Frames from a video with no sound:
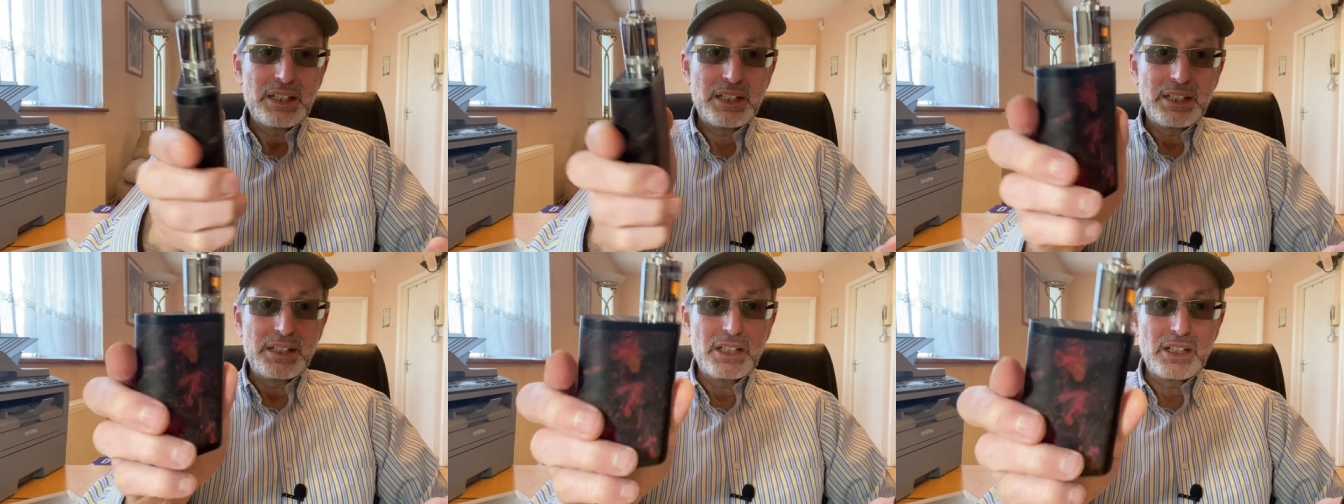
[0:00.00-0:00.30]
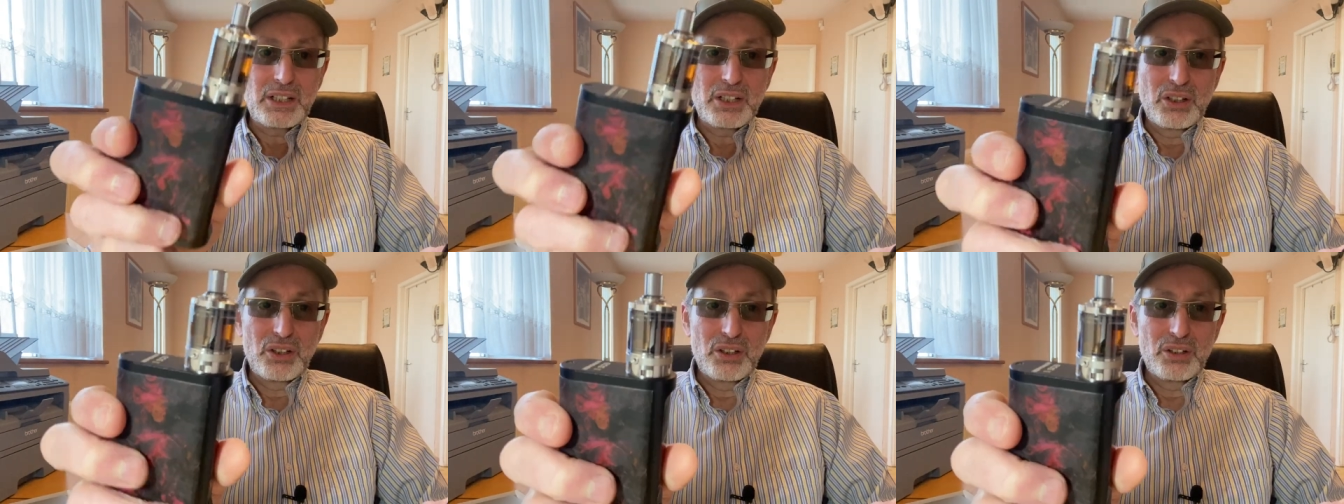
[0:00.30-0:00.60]
you
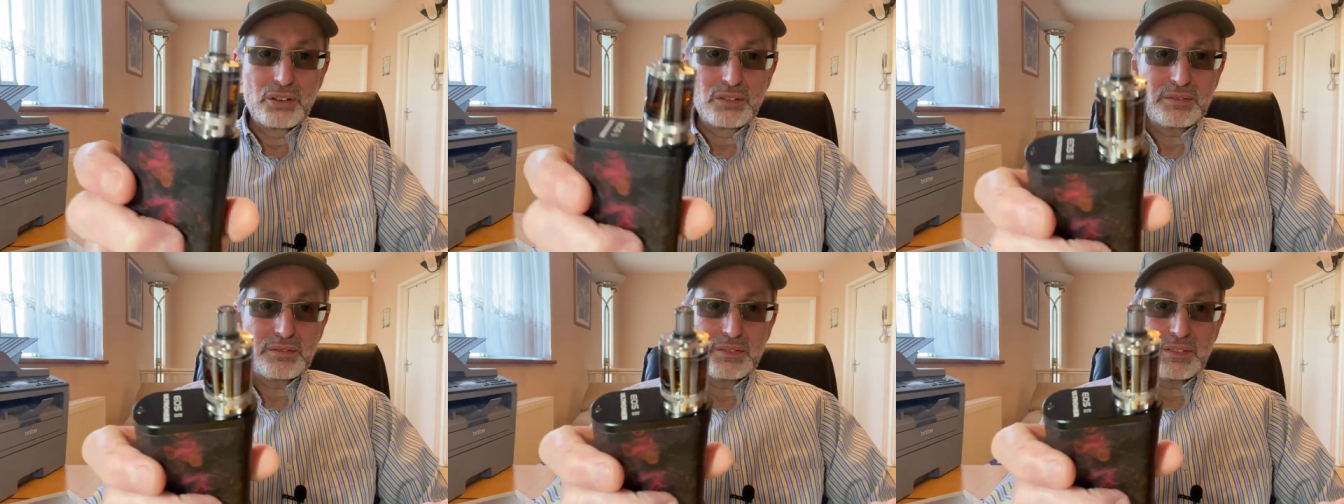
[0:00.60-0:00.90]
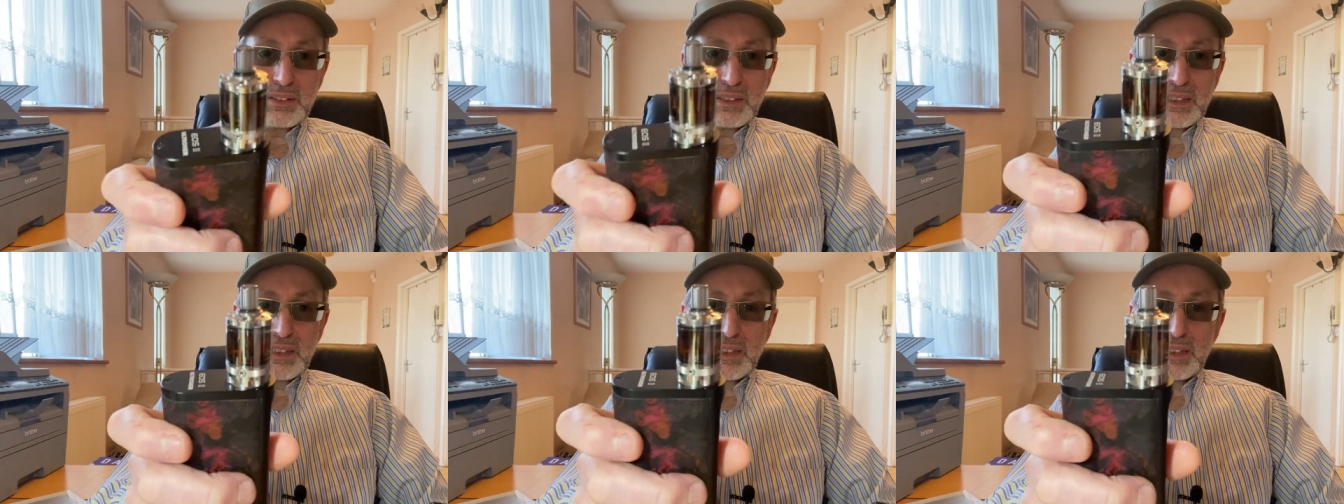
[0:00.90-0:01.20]
know,
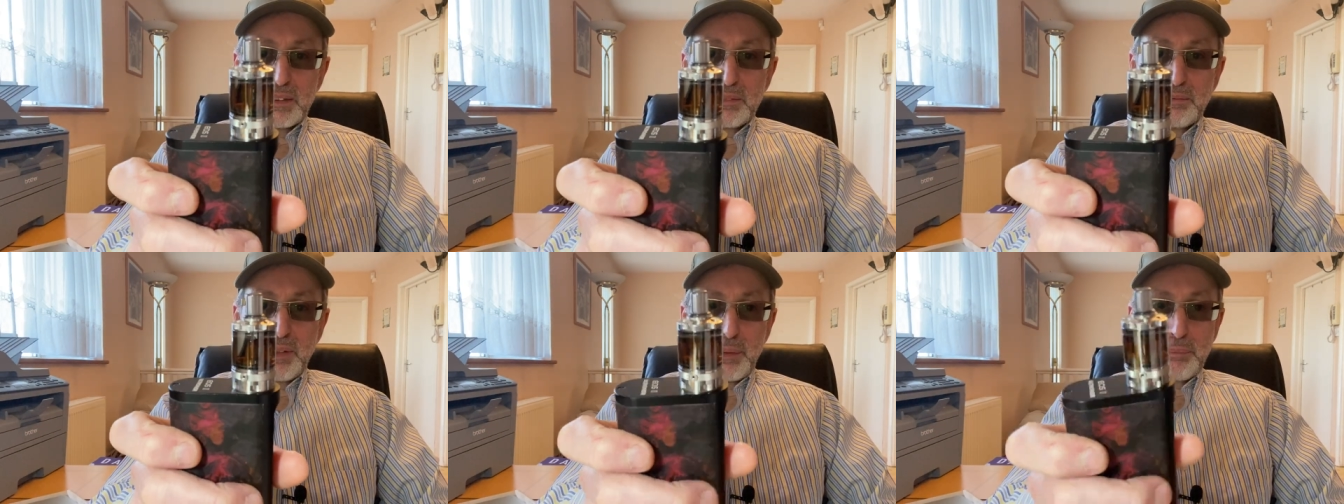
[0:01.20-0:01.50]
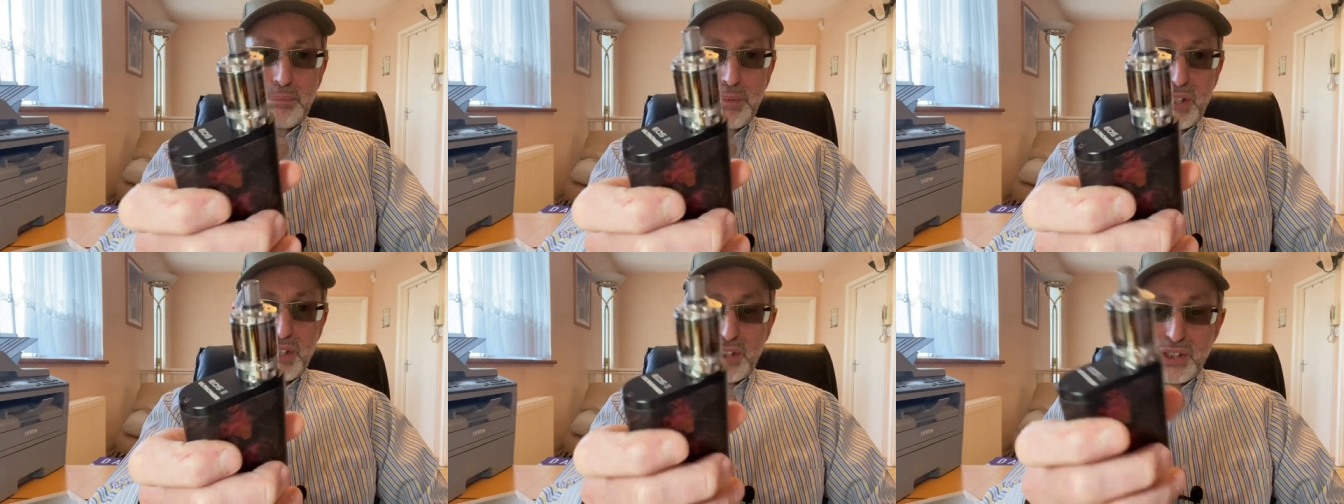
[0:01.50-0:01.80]
uh, my
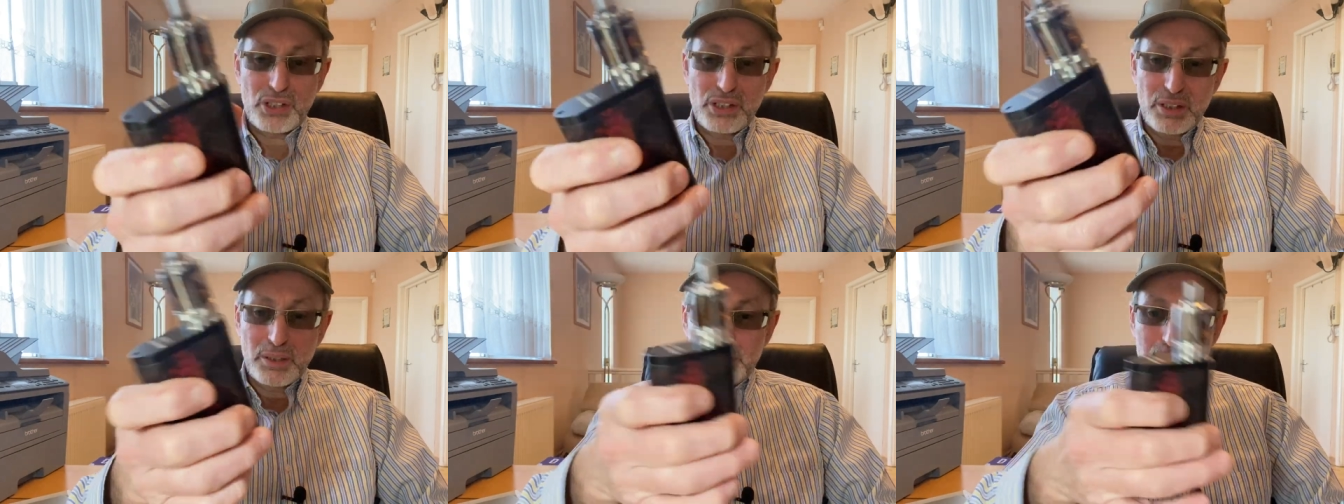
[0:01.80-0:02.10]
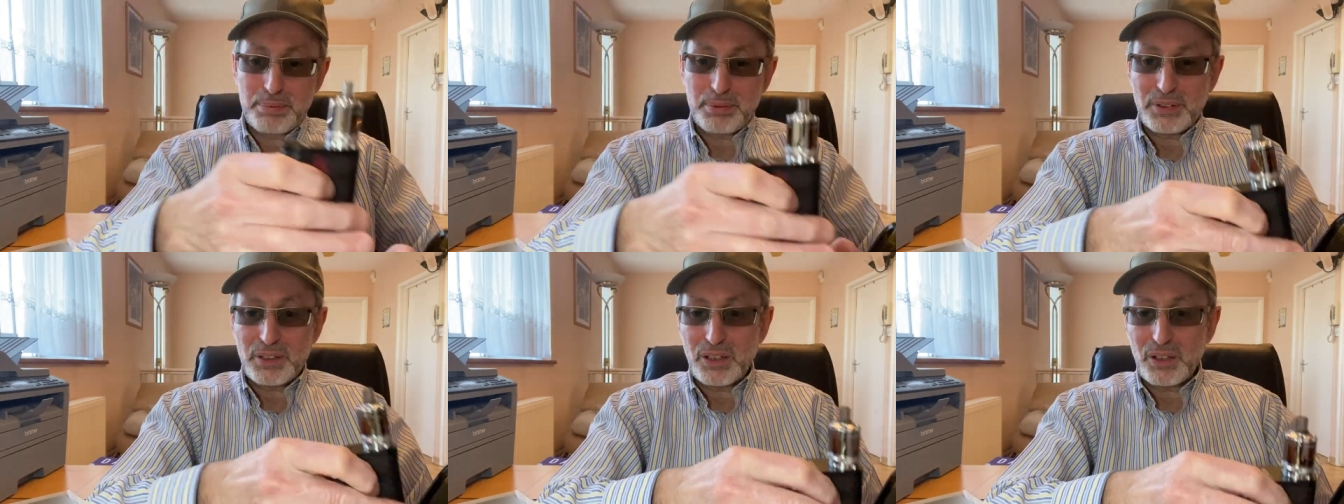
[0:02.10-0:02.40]

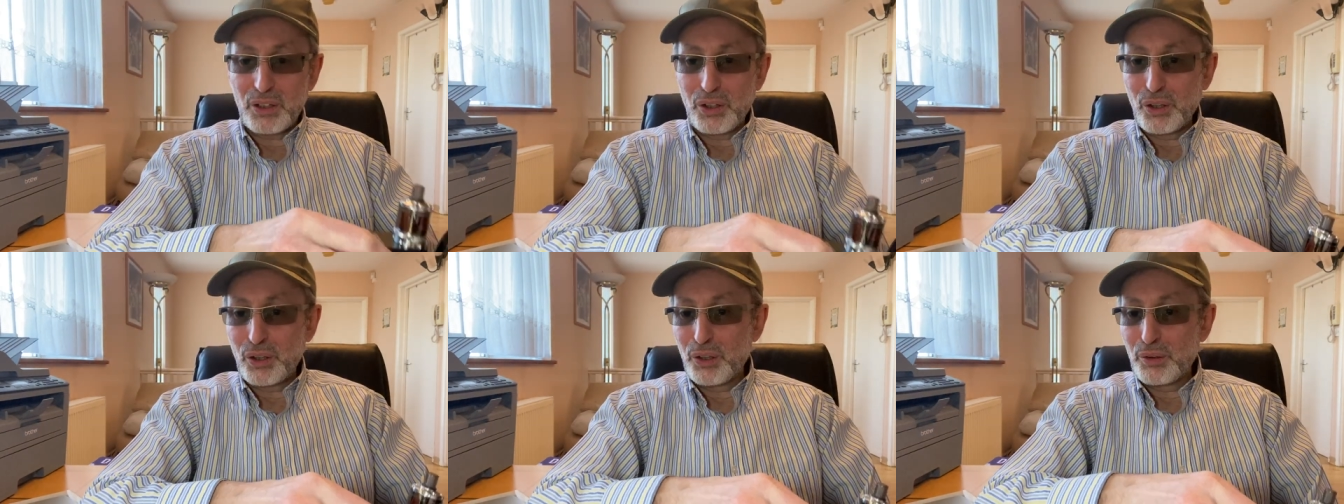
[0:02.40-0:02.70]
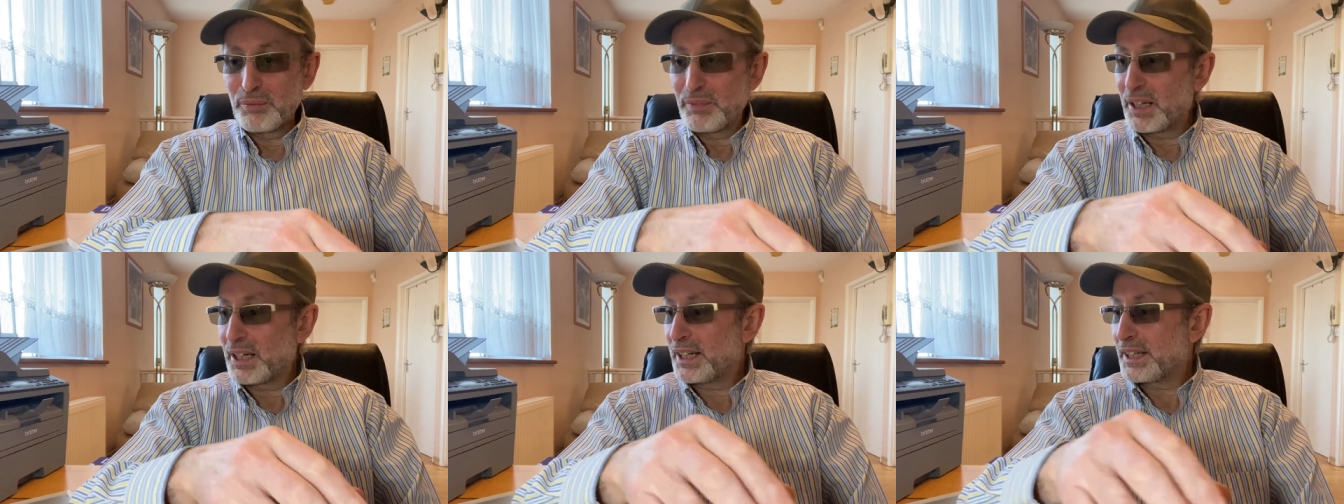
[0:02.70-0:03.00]
Bishop or
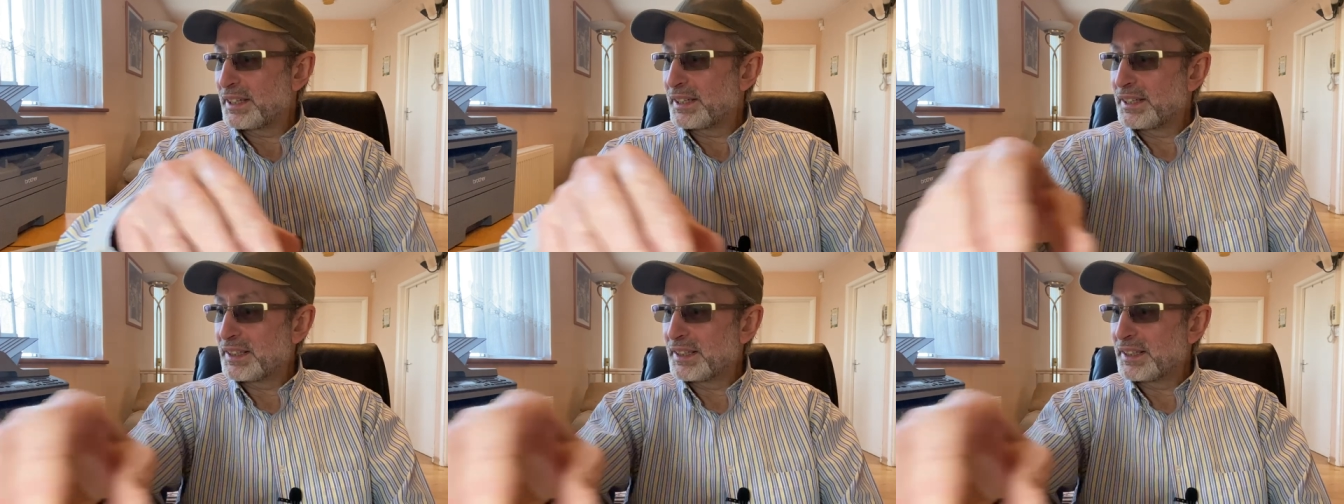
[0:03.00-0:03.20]
my